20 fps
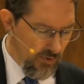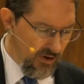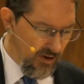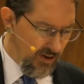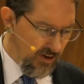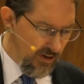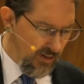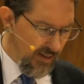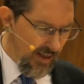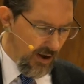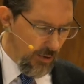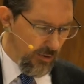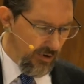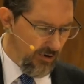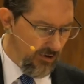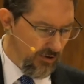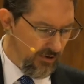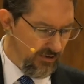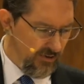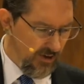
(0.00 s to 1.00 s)
but in
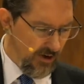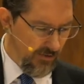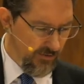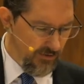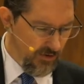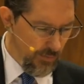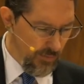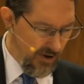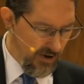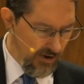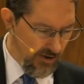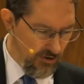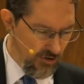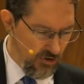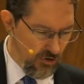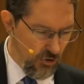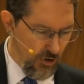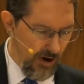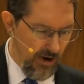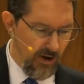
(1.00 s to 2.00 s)
allowing yourself to be
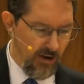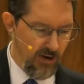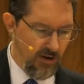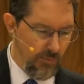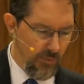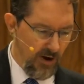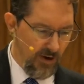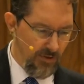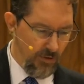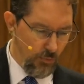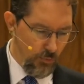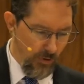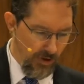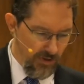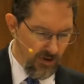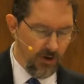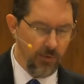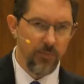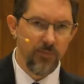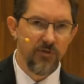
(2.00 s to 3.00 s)
constrained by the
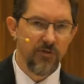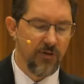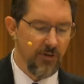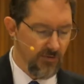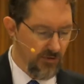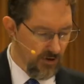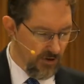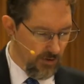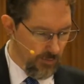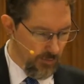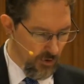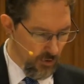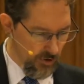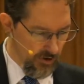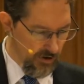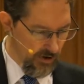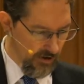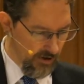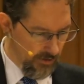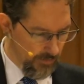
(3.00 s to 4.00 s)
rhythms of
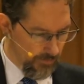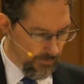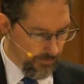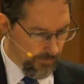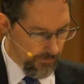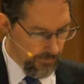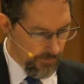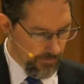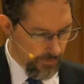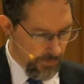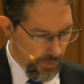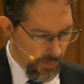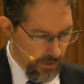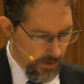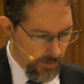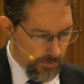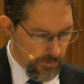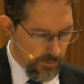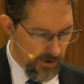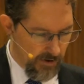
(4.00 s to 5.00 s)
community,
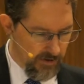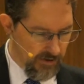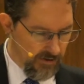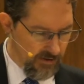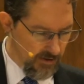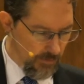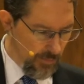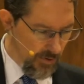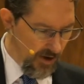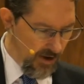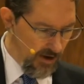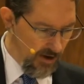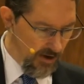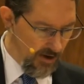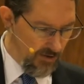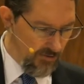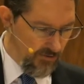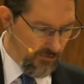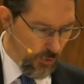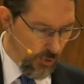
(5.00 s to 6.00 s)

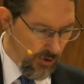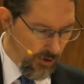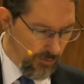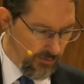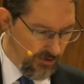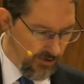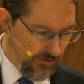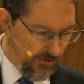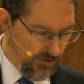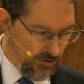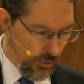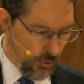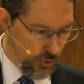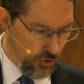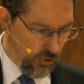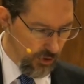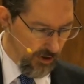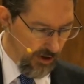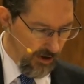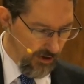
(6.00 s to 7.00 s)
participating in forms of
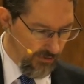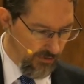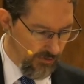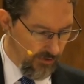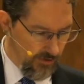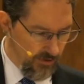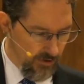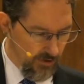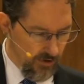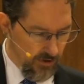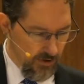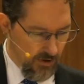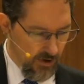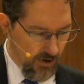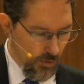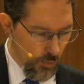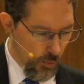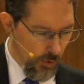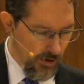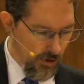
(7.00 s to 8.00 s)
social life
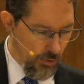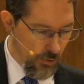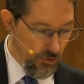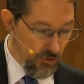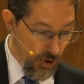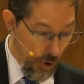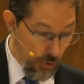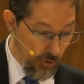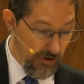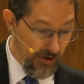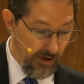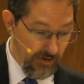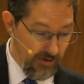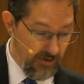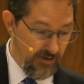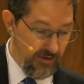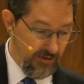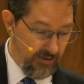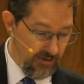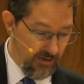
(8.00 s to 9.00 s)
where you don't get
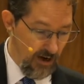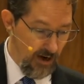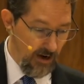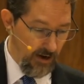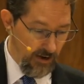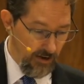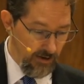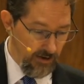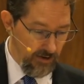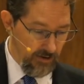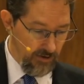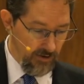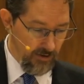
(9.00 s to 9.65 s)
to decide